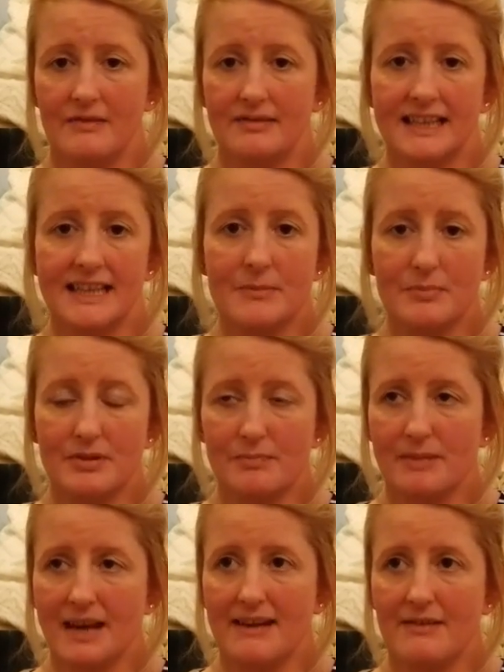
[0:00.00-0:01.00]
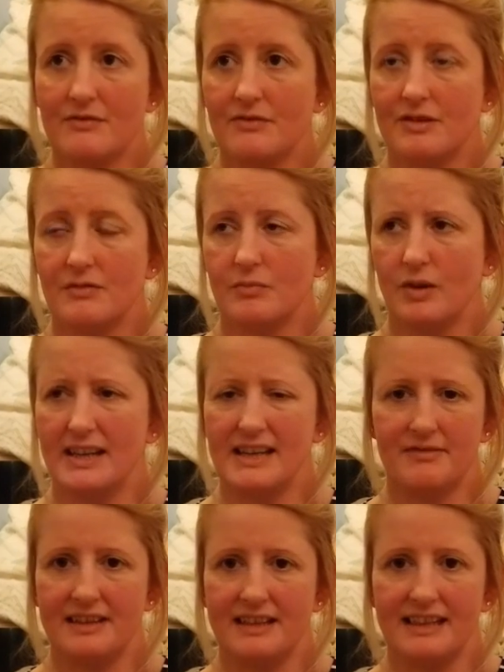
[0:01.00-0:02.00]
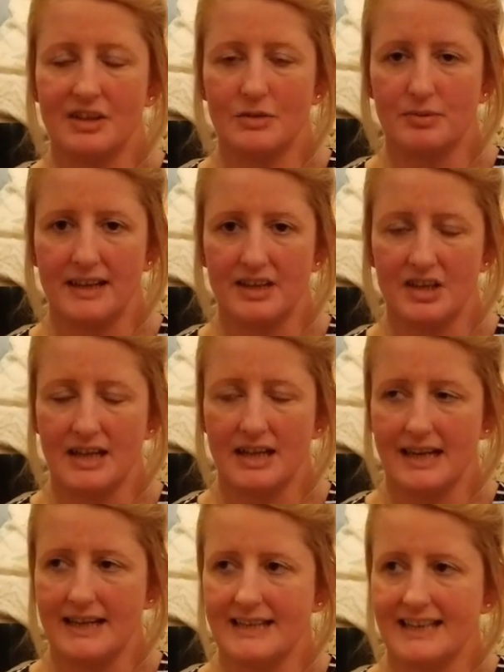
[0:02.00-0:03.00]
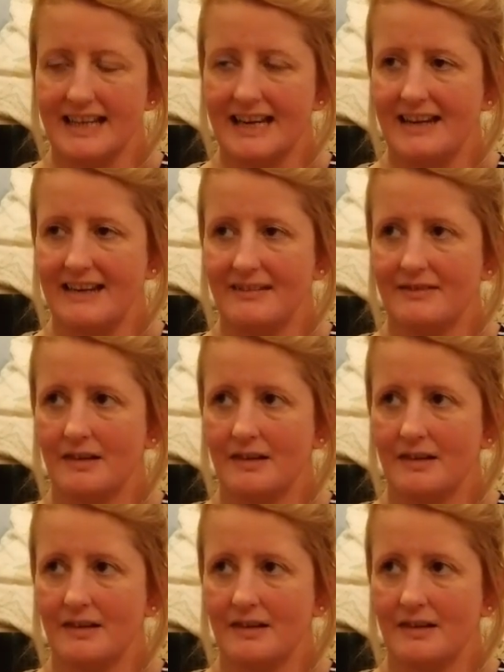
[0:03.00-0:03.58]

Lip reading: leaps, bounds, whatever the expression is. And